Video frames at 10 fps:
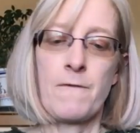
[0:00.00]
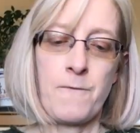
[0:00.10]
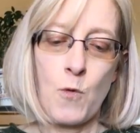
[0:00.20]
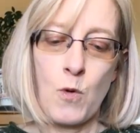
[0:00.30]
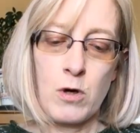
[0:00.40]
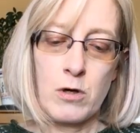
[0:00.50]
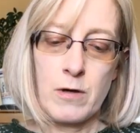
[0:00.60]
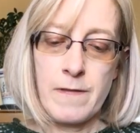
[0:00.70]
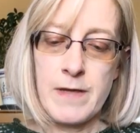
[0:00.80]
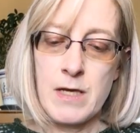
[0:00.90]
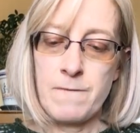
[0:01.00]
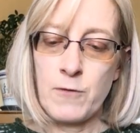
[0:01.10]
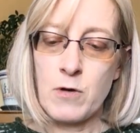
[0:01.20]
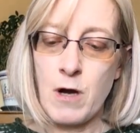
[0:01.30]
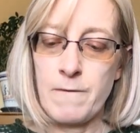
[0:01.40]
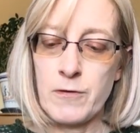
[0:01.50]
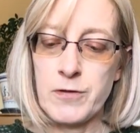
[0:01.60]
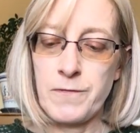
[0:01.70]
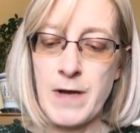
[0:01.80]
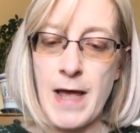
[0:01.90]
For the Full
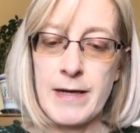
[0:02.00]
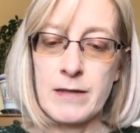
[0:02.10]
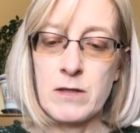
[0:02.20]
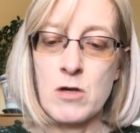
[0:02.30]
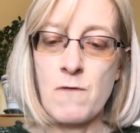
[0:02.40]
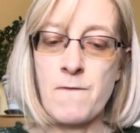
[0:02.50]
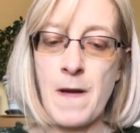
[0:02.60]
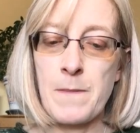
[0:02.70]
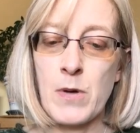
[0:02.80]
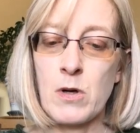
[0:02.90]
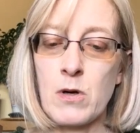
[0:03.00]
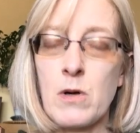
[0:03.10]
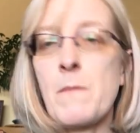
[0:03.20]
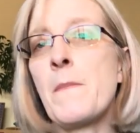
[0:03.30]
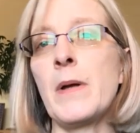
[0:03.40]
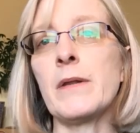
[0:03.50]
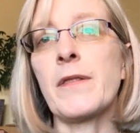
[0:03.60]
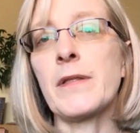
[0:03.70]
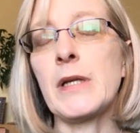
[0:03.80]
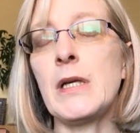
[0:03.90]
Coverage Fanatics November
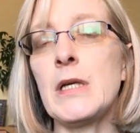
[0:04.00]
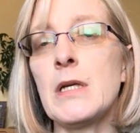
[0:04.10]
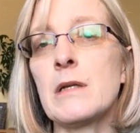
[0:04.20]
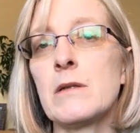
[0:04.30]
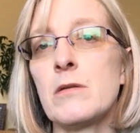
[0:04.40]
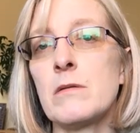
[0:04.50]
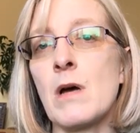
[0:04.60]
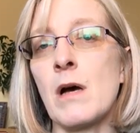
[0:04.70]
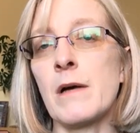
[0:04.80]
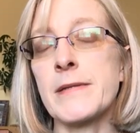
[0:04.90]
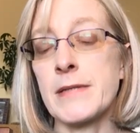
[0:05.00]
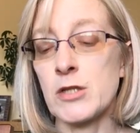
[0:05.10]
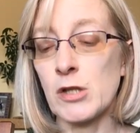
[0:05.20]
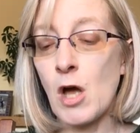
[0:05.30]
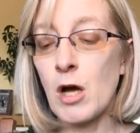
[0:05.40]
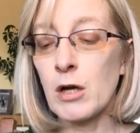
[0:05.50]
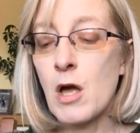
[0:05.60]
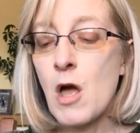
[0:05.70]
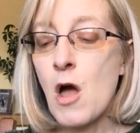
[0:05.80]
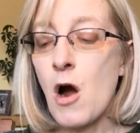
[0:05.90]
monthly stitch along,
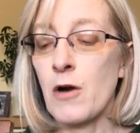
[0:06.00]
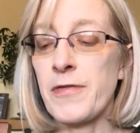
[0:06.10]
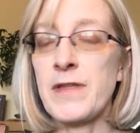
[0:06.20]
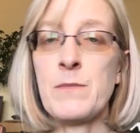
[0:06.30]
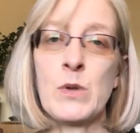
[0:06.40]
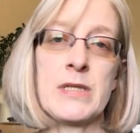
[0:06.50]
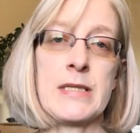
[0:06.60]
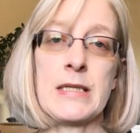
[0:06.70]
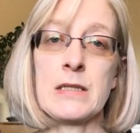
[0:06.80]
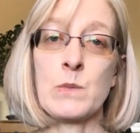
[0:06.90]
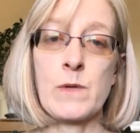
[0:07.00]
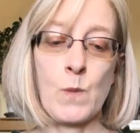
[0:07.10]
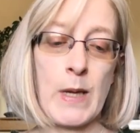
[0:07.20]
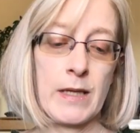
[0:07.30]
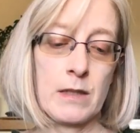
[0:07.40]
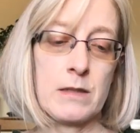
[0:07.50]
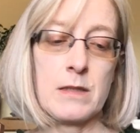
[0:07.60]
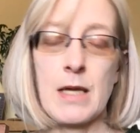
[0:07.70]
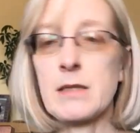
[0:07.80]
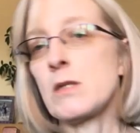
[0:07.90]
our theme was Things with
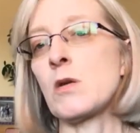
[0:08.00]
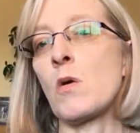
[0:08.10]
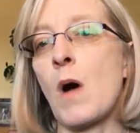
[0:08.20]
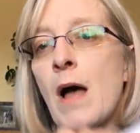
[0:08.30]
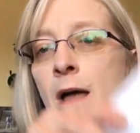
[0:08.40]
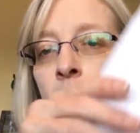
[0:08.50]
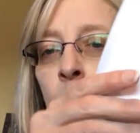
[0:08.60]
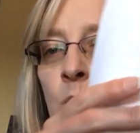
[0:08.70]
Wings, and so I